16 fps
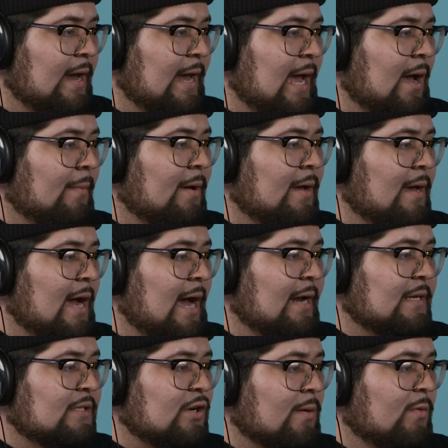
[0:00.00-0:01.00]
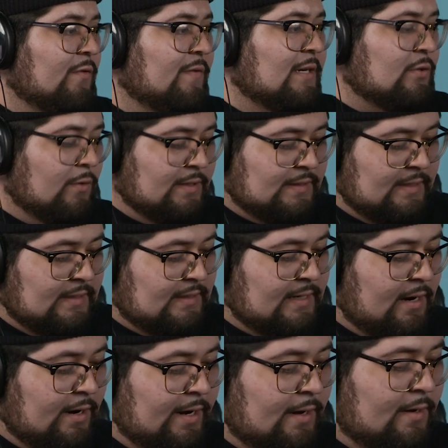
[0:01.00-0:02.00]
I am. I need to start moving towards this
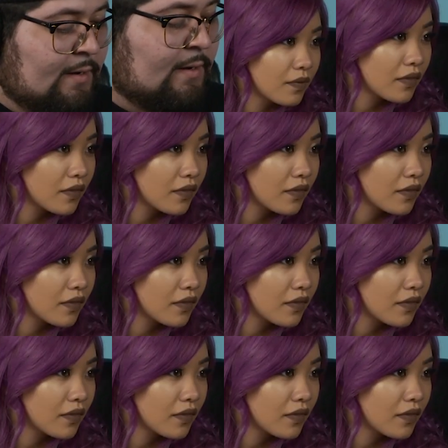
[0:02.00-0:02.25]
area.